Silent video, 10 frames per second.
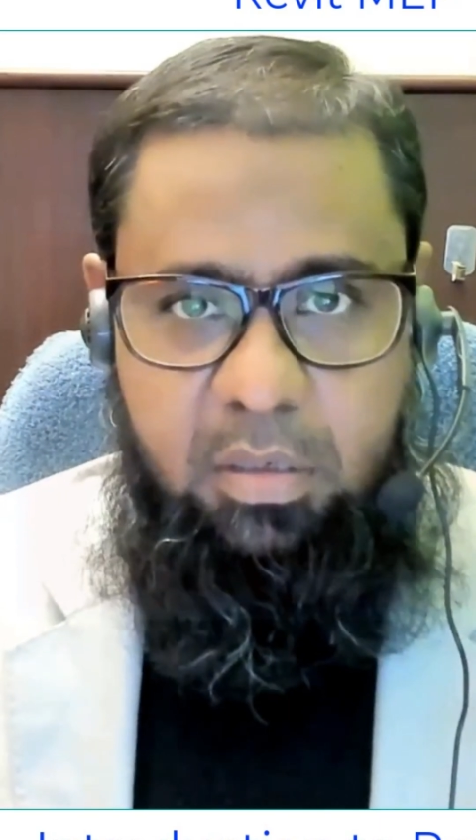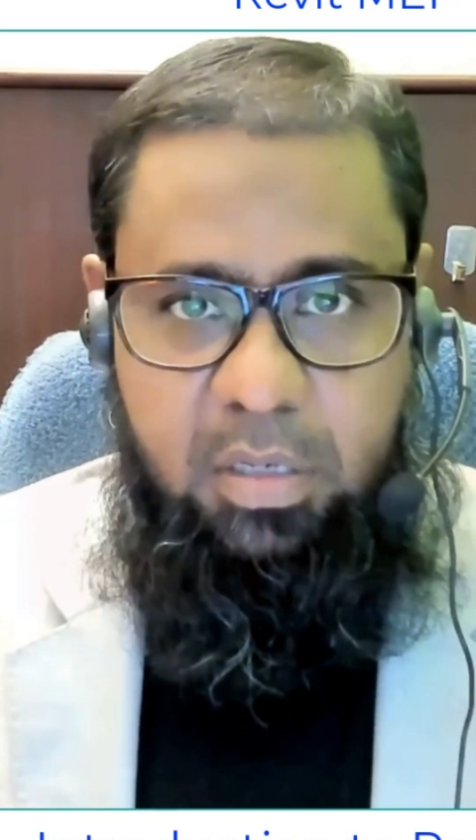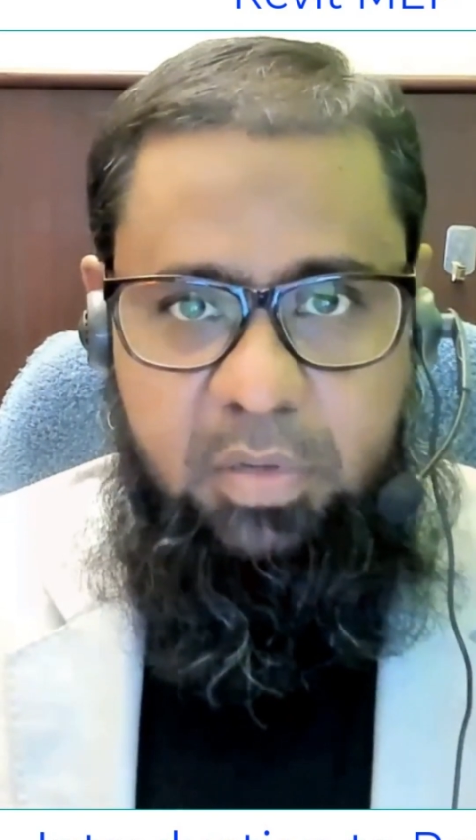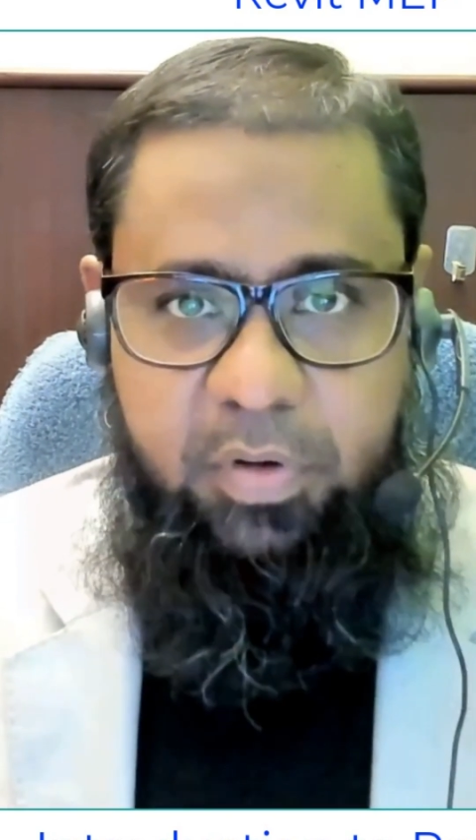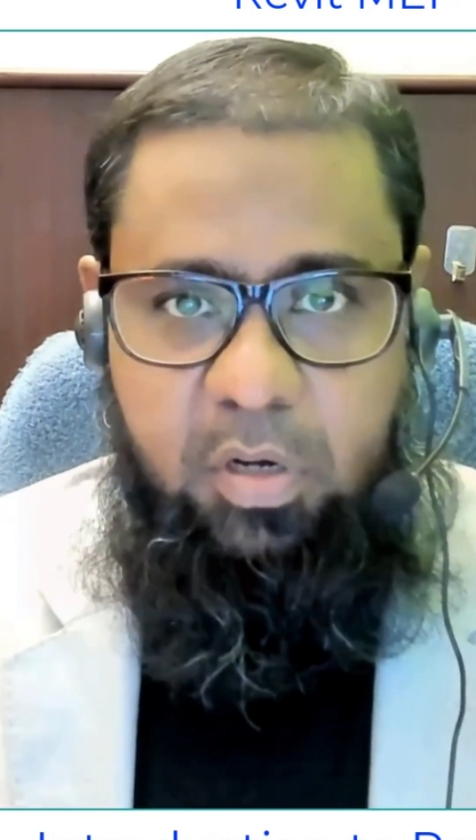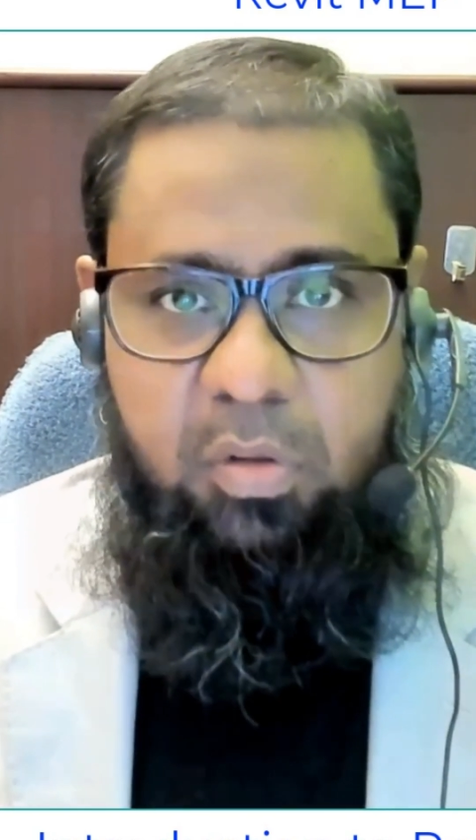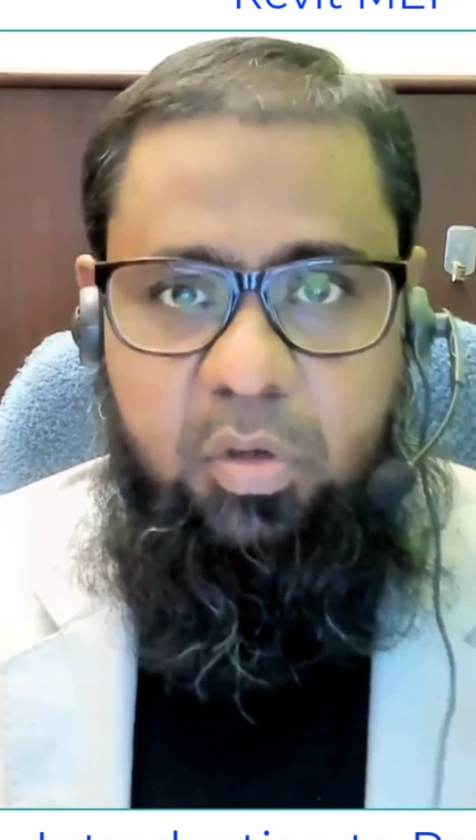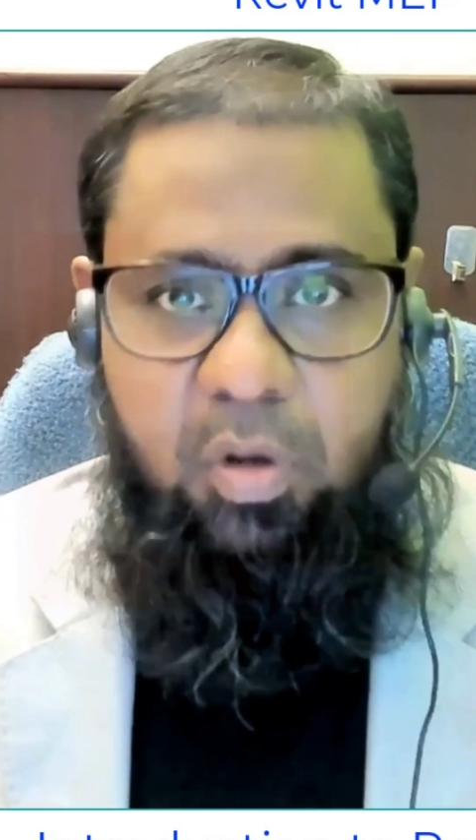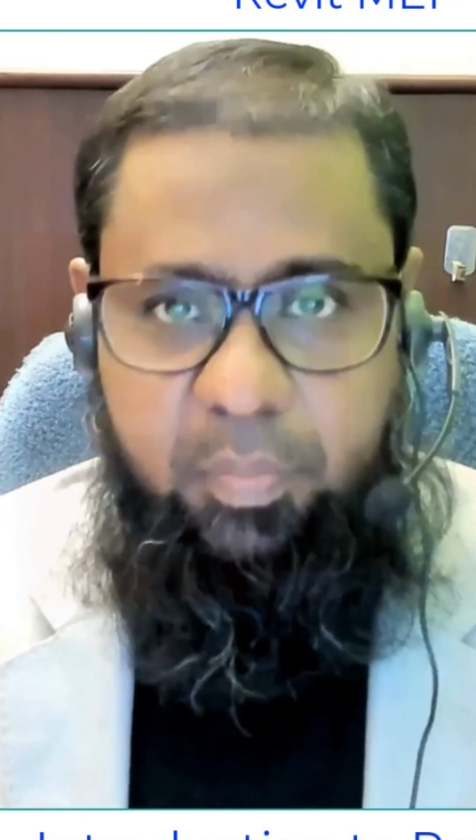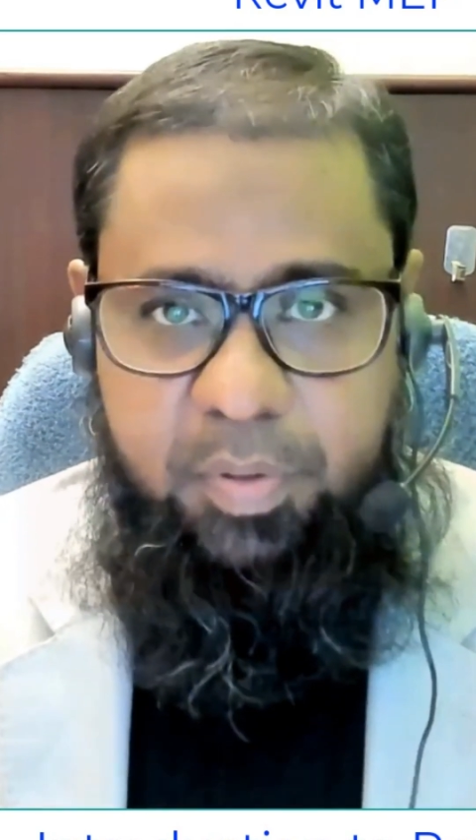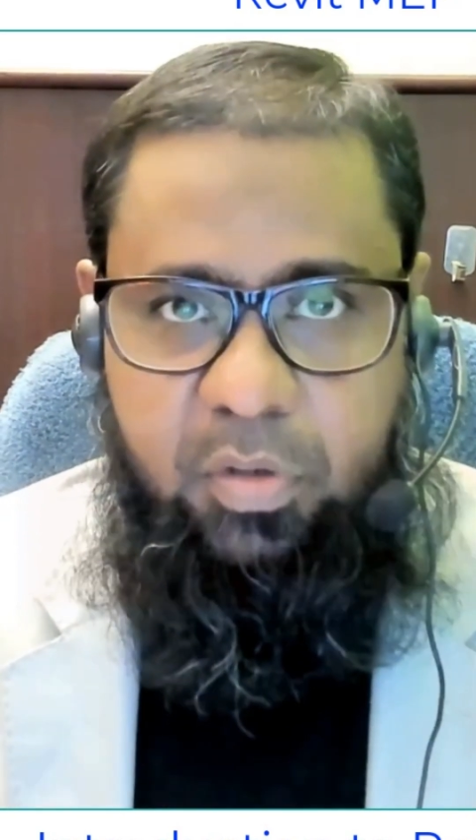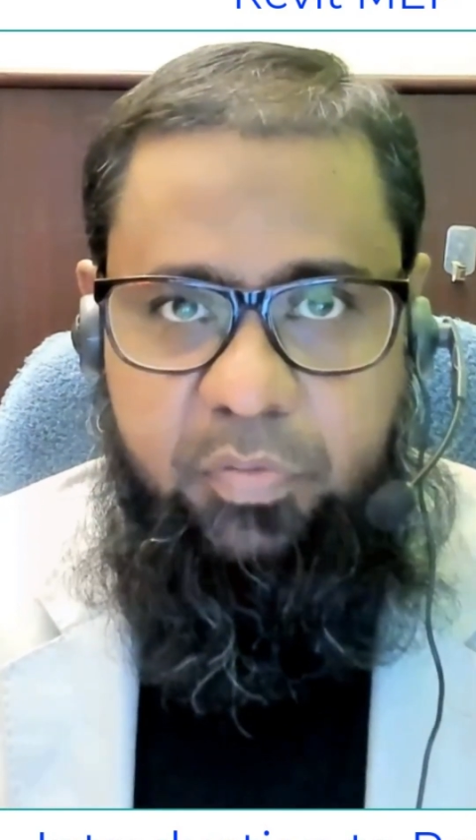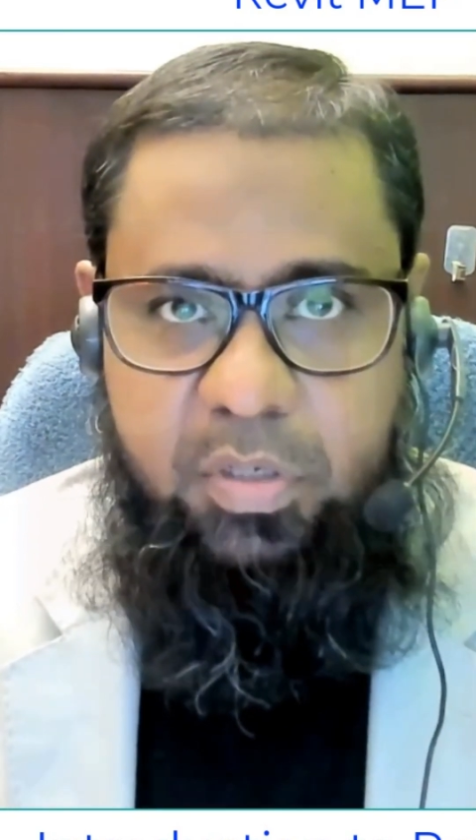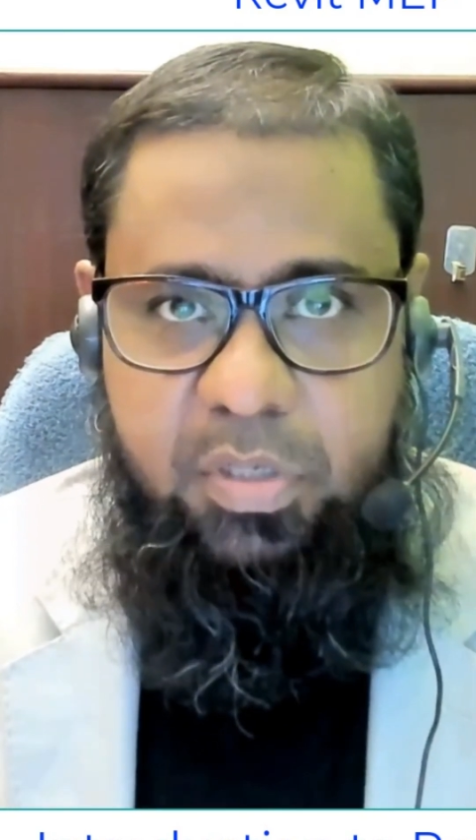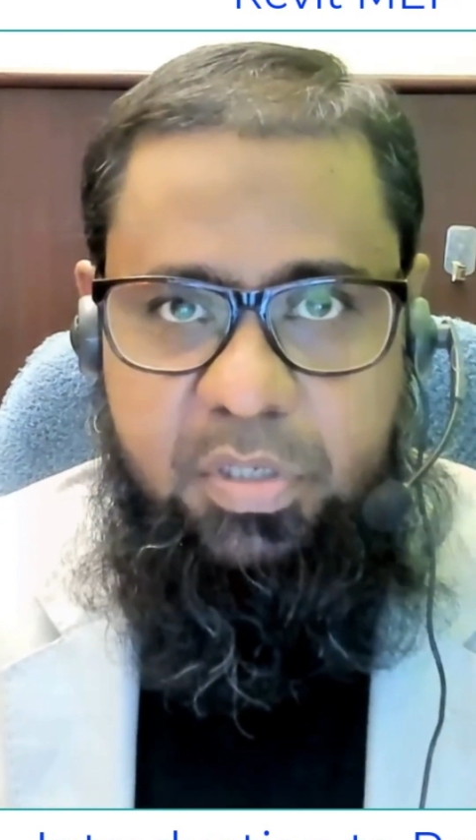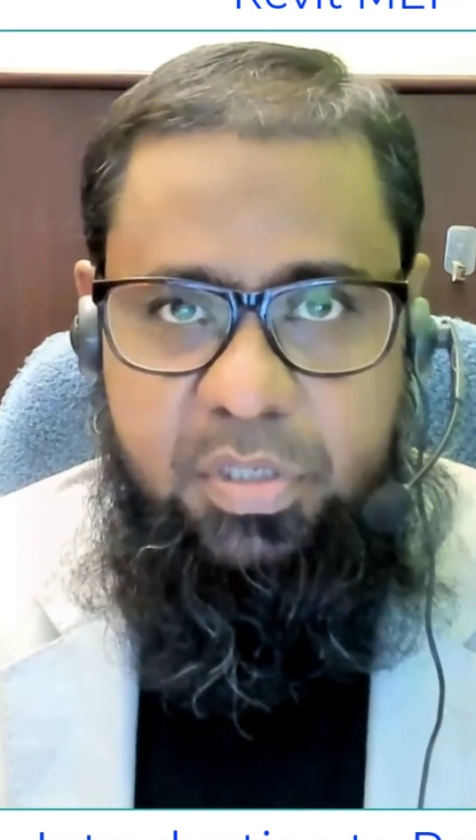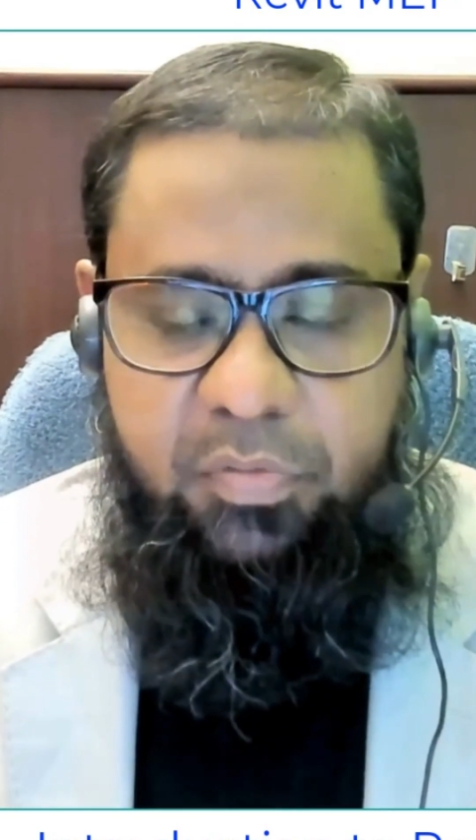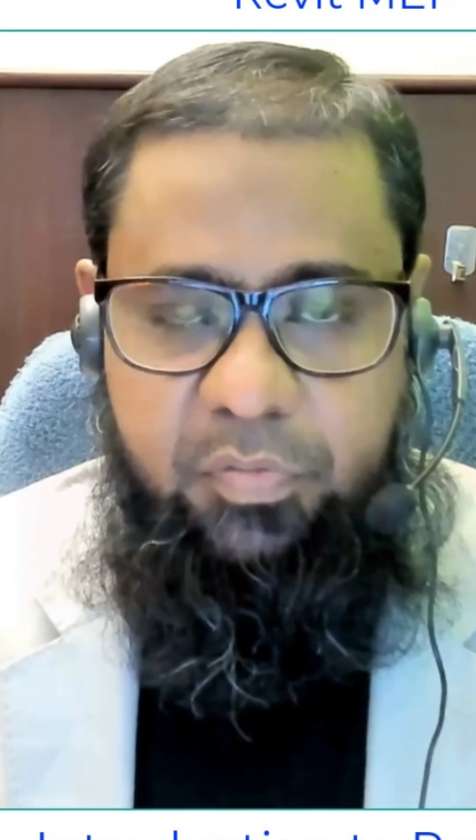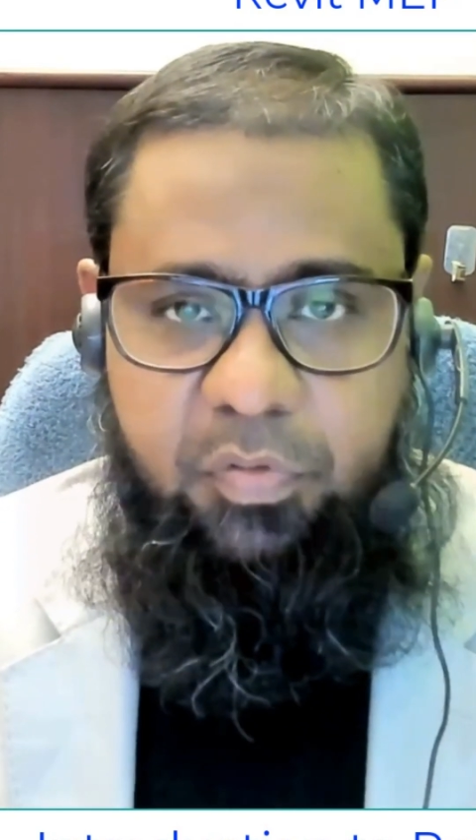Revit on the top. So if you're searching